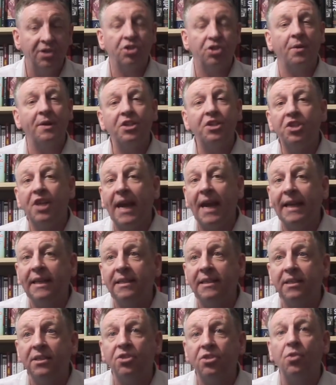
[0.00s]
So it
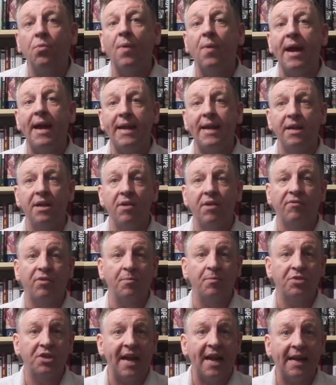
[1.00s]
takes us away
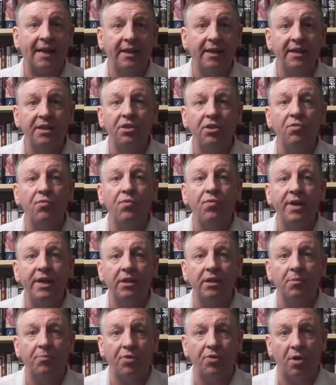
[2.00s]
from tackling the
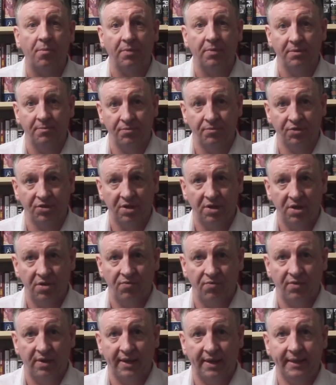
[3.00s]
real problems,
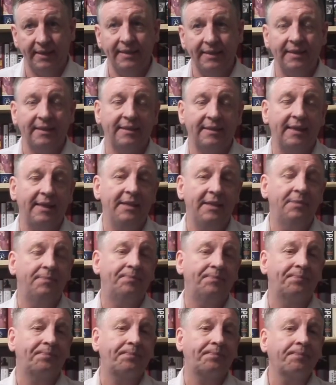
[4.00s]
right? You see,
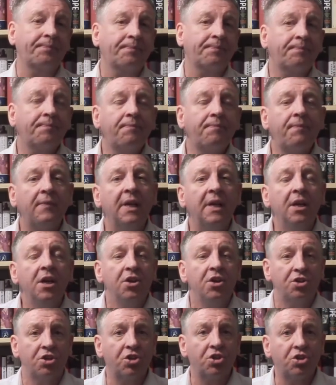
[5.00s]

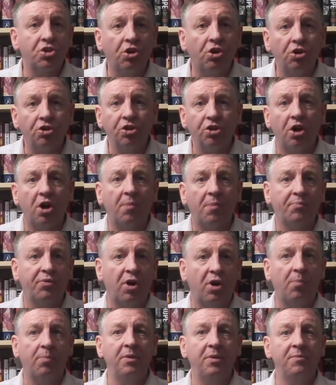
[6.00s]
to sort our
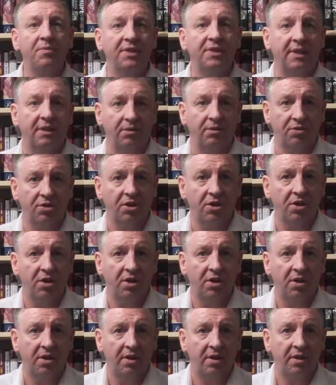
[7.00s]
problems out,
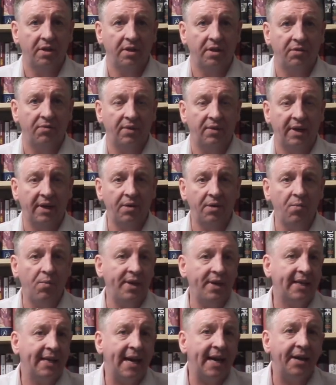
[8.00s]
right,
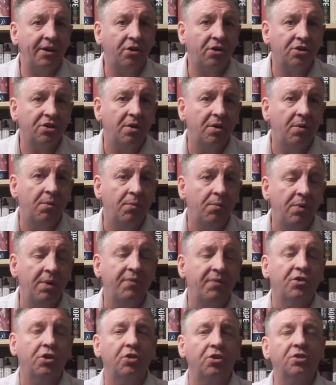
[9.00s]
we've
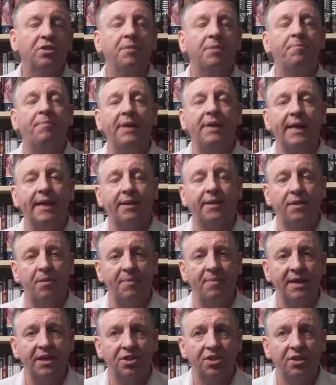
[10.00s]
got to pick the
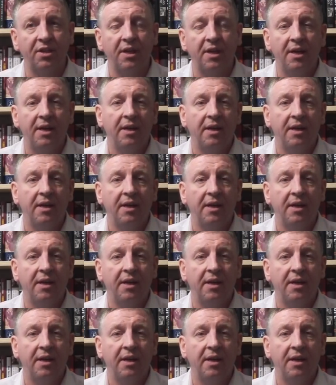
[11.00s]
best